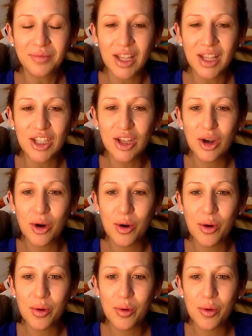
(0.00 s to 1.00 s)

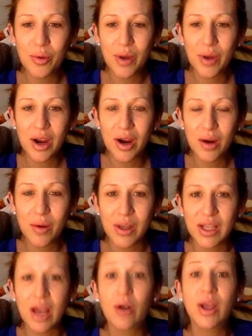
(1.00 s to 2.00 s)
So where
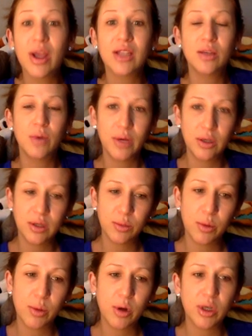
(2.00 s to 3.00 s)
was I? Okay, so what we do as
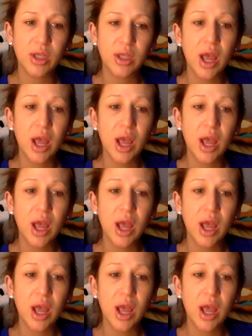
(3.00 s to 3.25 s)
promoters,